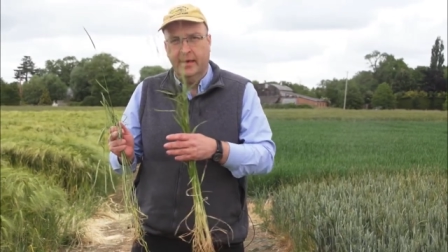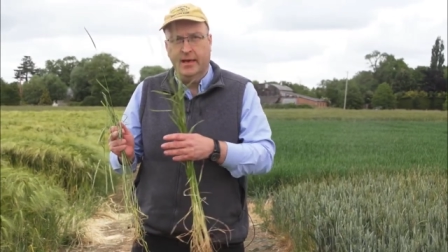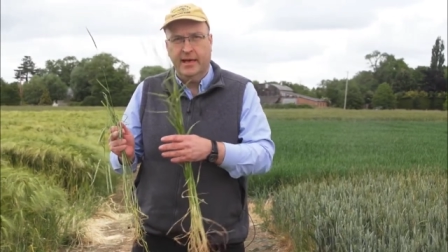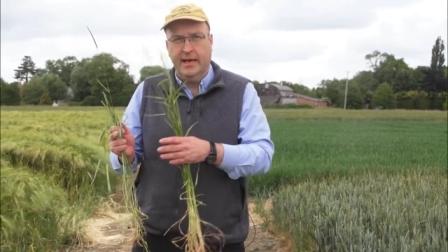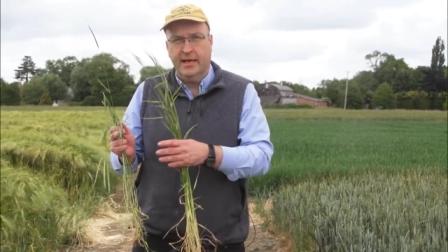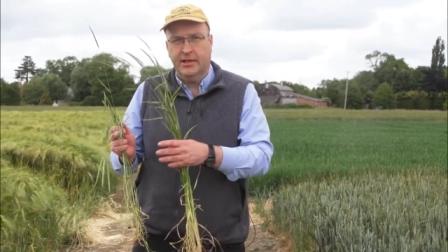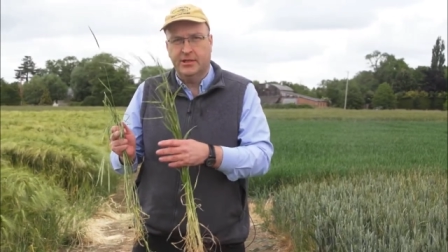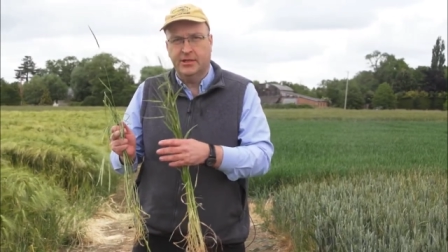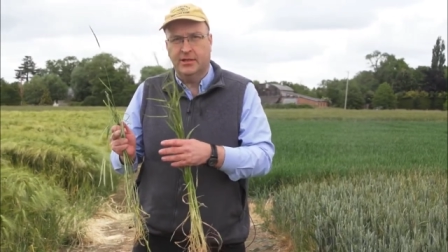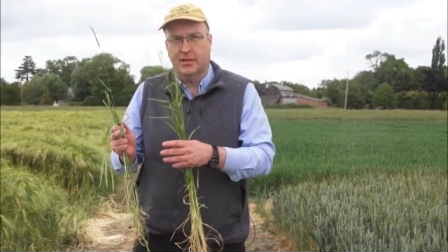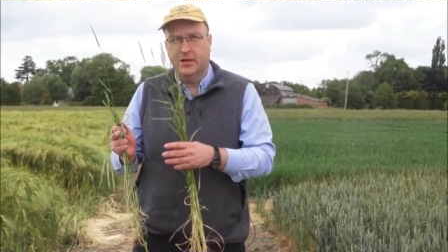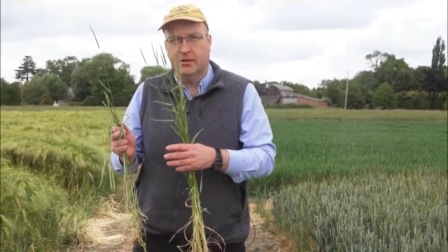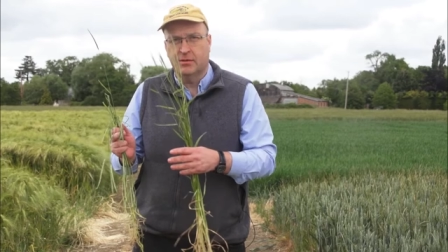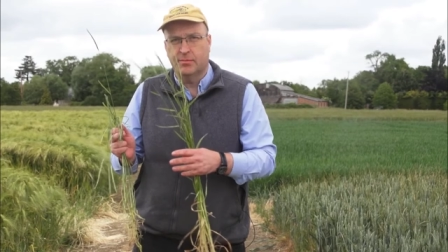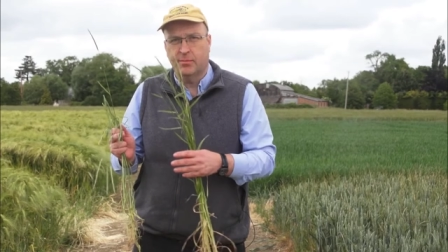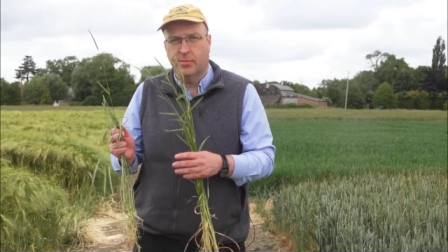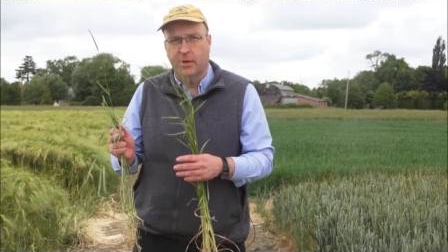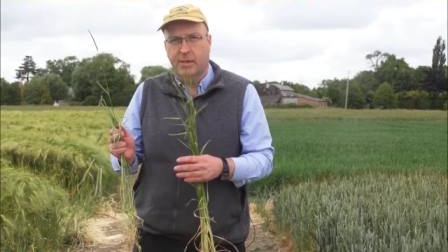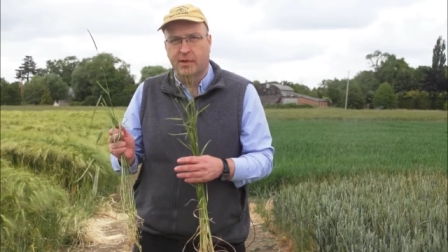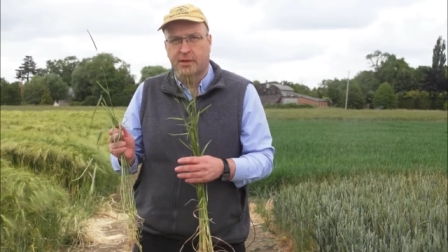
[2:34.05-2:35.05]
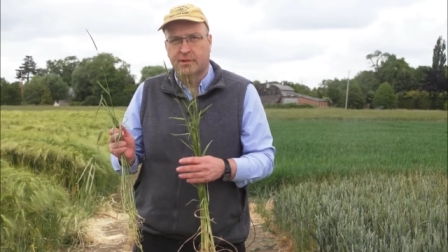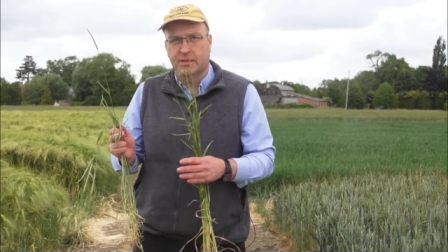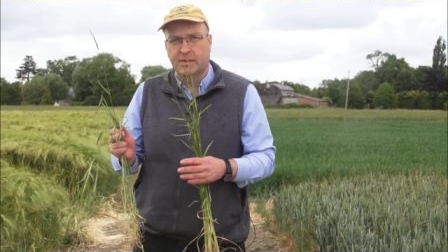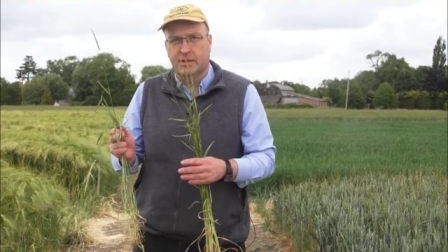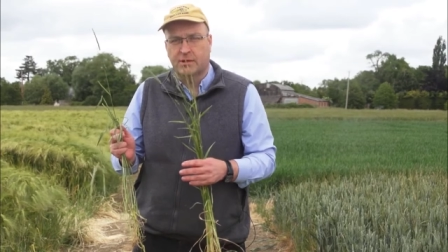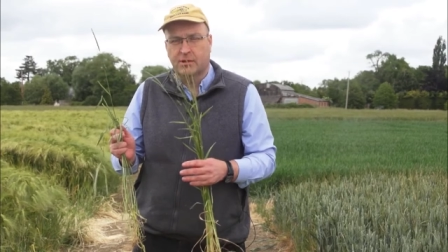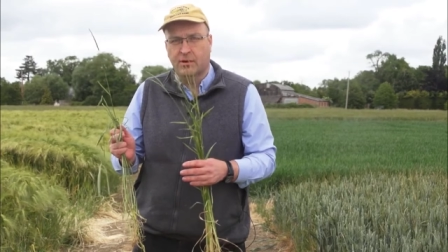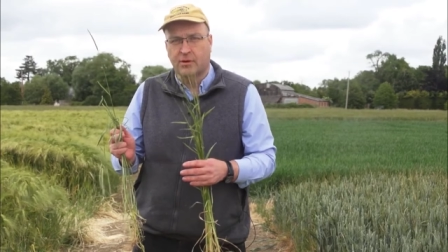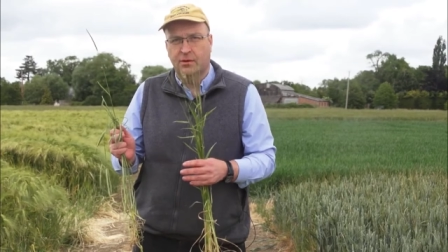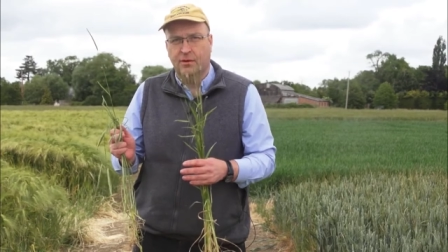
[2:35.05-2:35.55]
Each of those plants
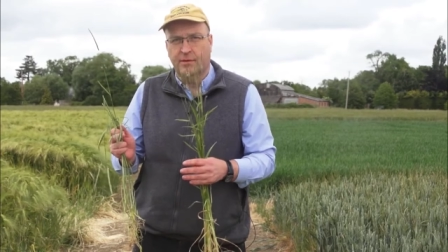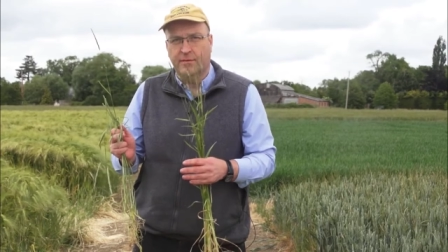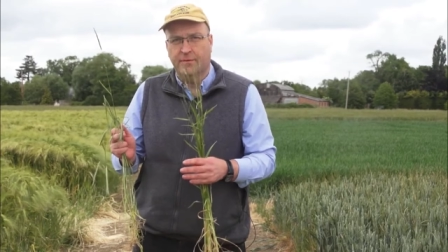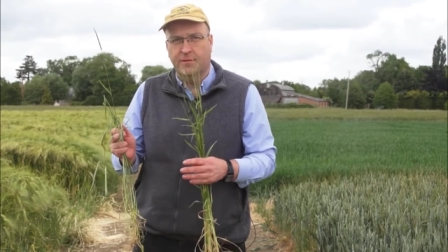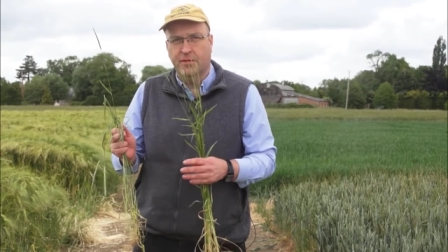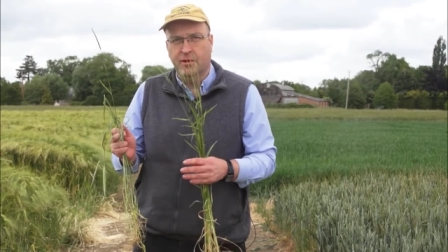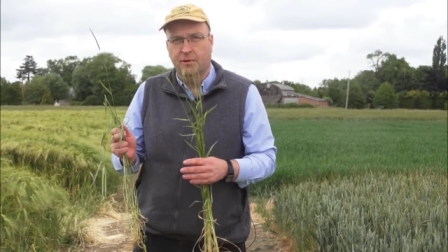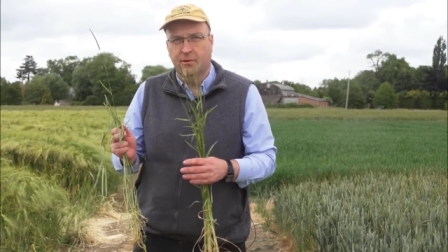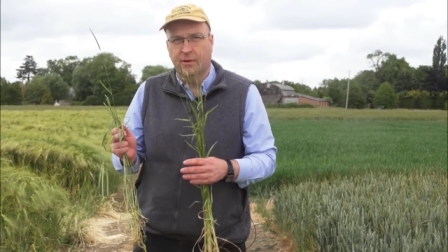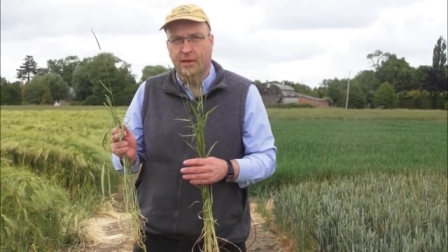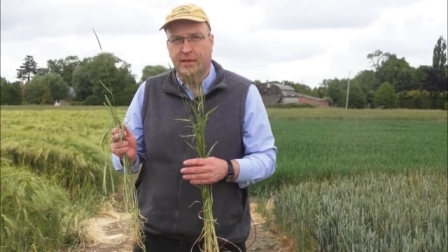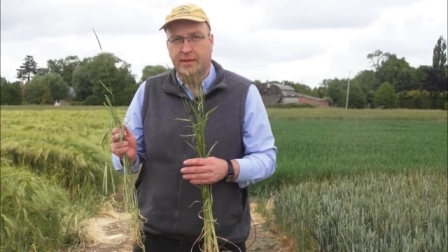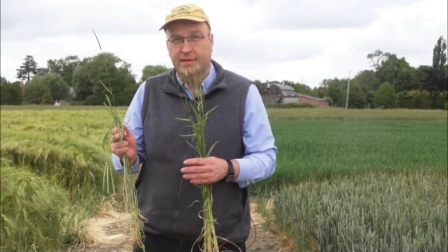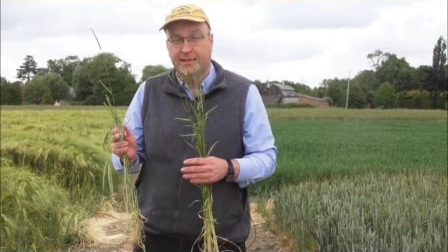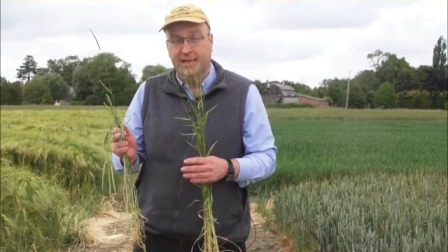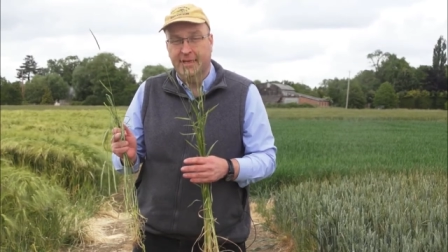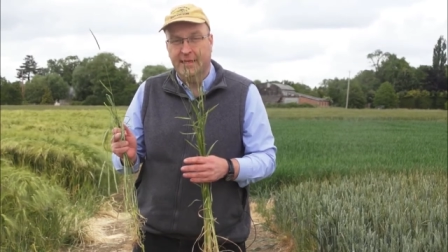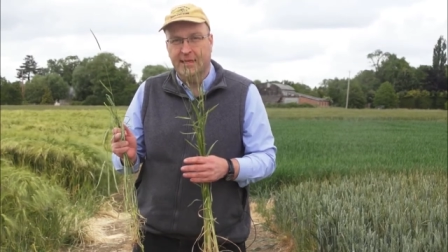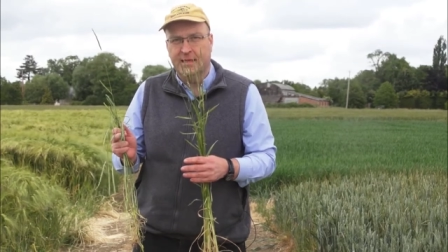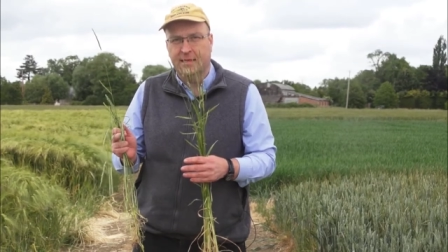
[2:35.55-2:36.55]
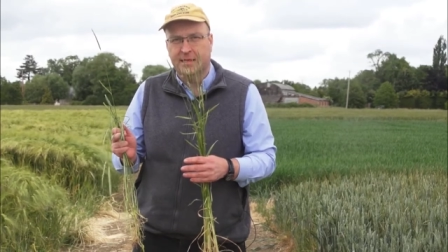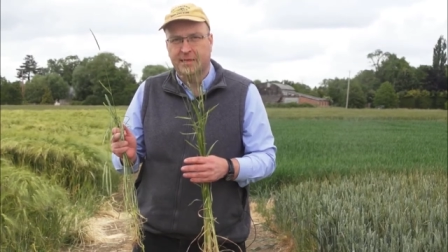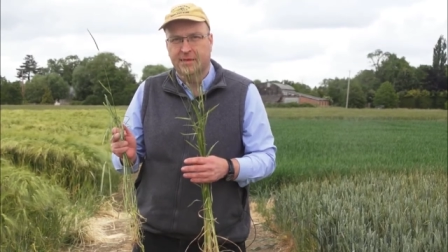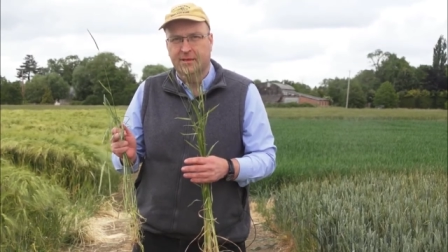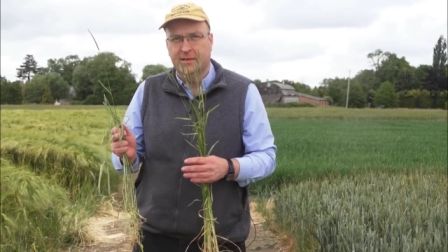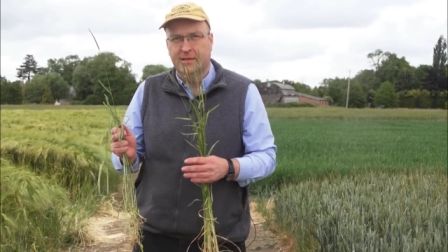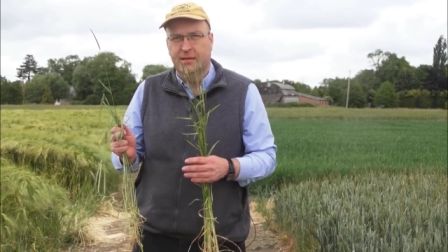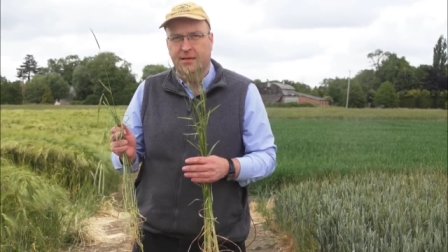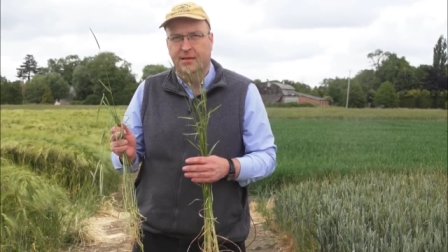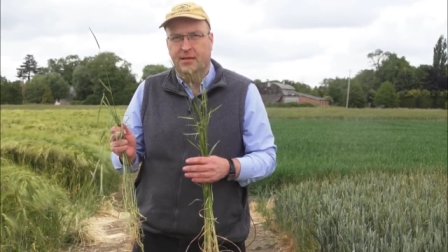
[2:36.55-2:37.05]
has got fewer tillers
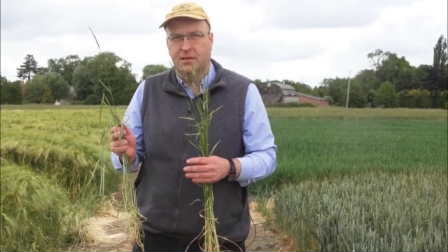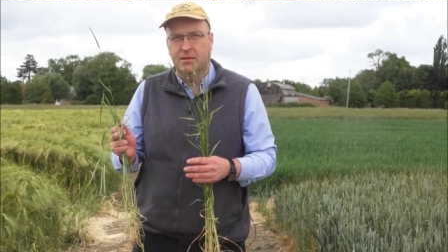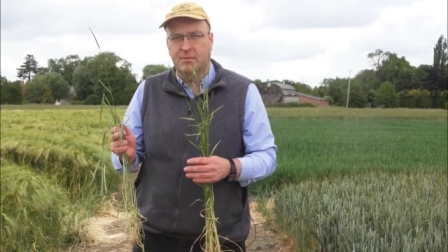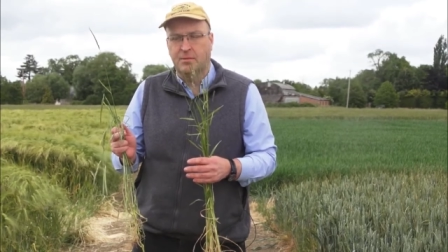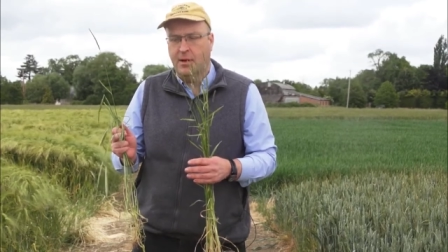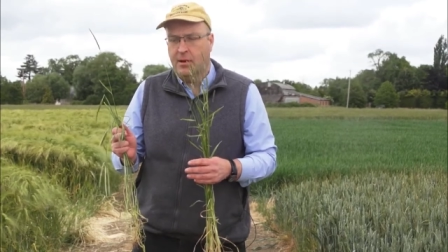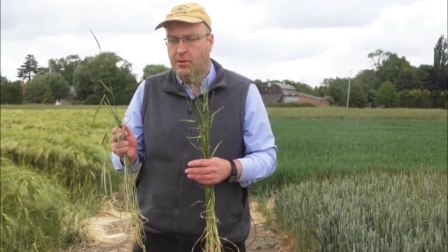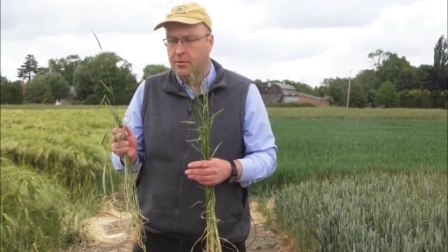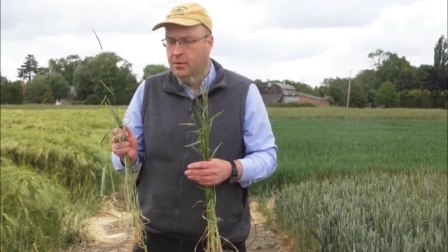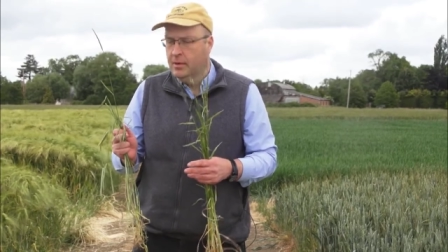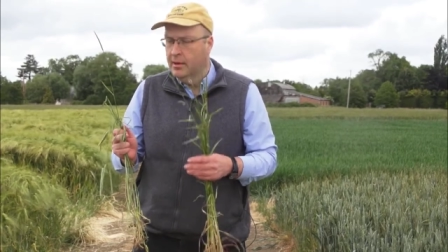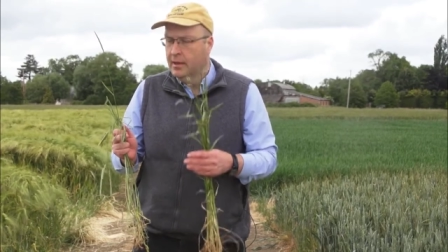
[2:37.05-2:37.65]
as well,